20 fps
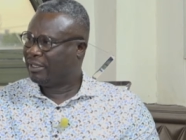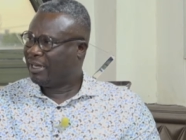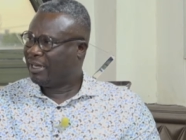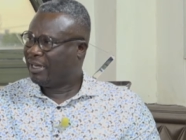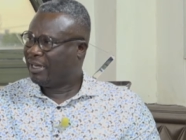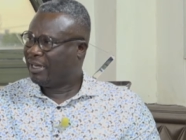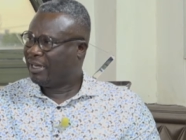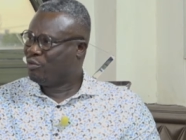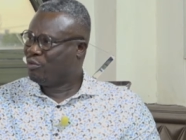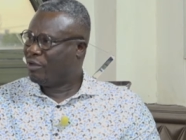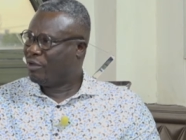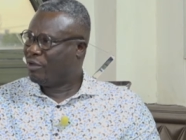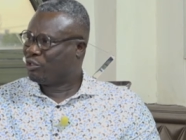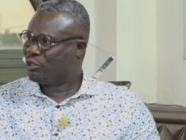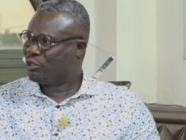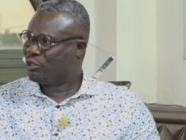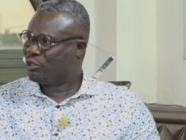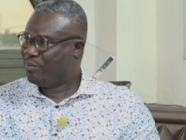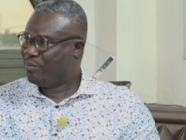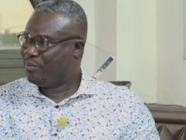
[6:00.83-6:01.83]
And the human
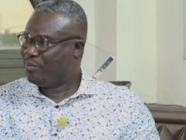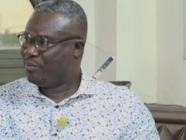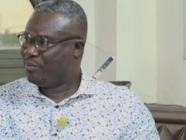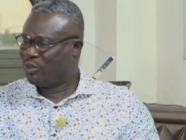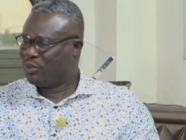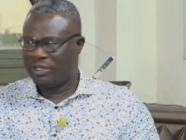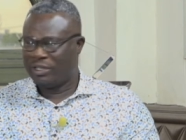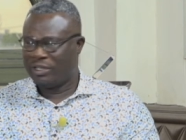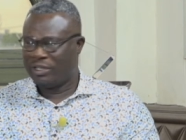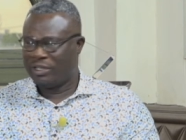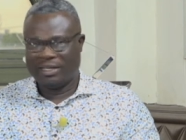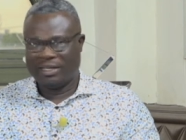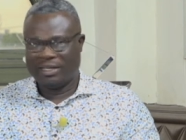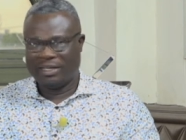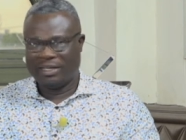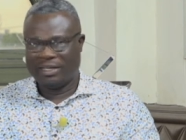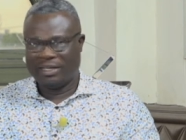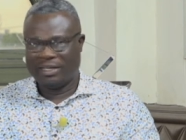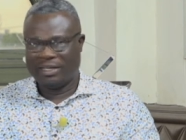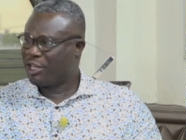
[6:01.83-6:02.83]
so you be the
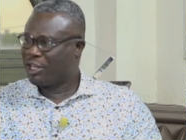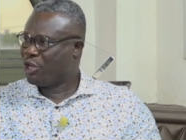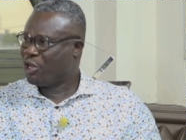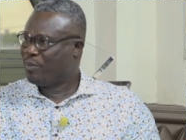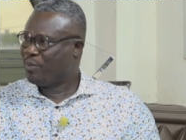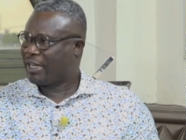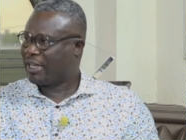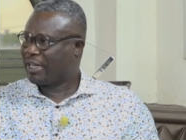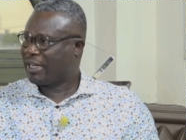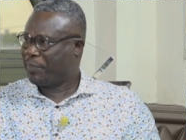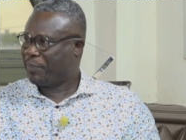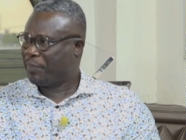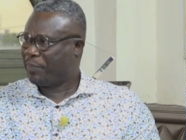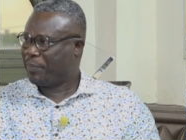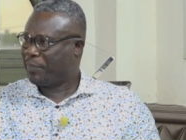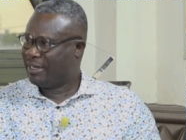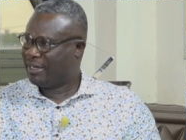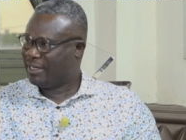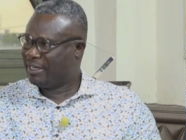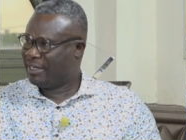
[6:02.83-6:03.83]
skills and human
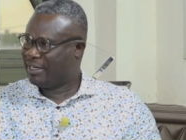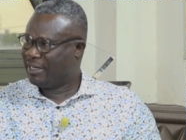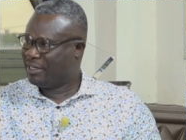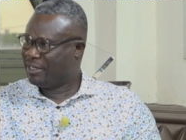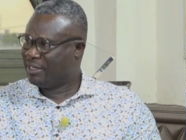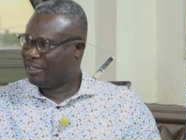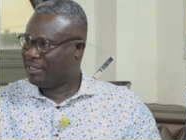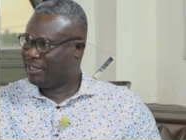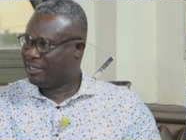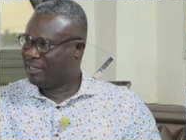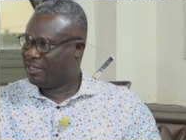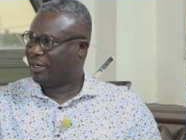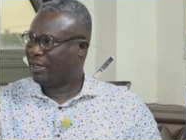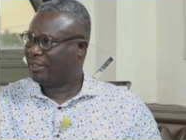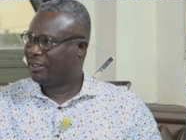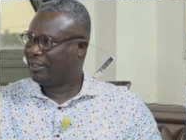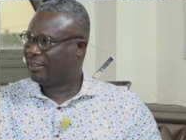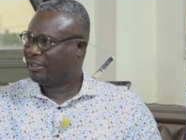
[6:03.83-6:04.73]
capital and the D B A Juma.